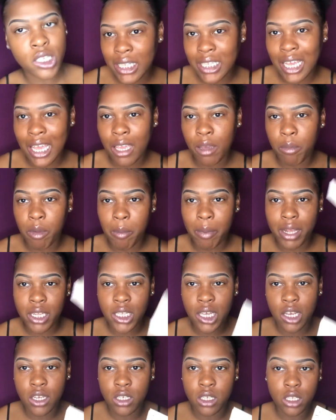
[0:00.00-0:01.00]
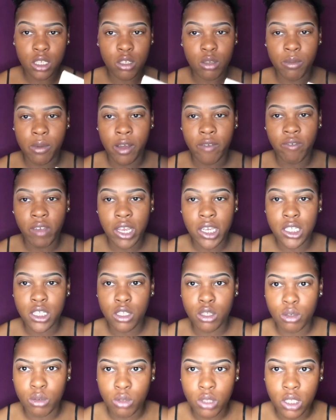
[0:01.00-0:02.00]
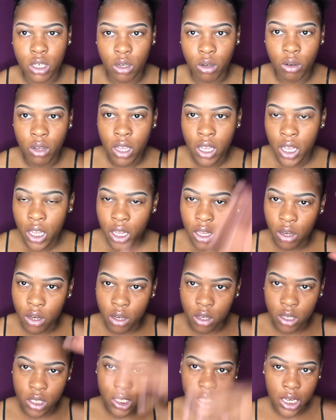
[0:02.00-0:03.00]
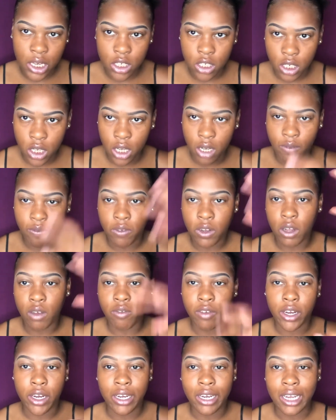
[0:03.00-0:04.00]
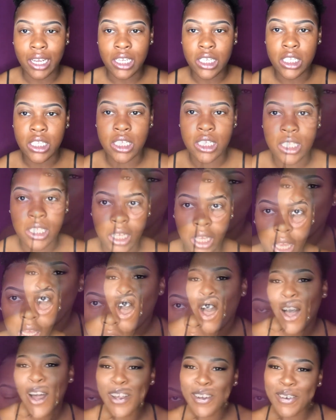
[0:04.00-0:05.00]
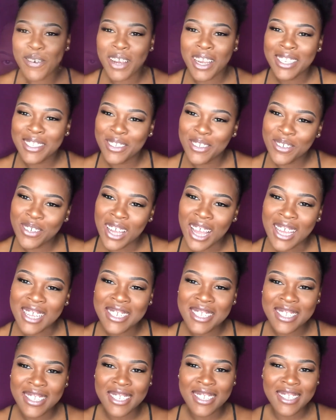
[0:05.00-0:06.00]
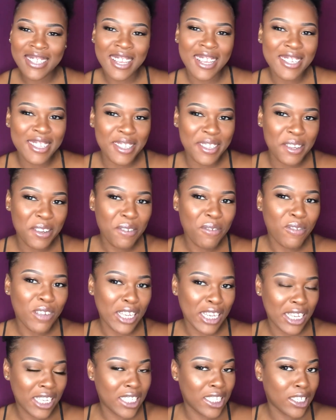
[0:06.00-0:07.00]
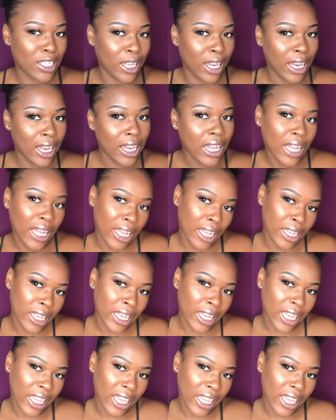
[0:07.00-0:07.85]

I am about to actually do my face too, so you know it's actually gonna flow very nicely together. All right, you guys, this is the finished look.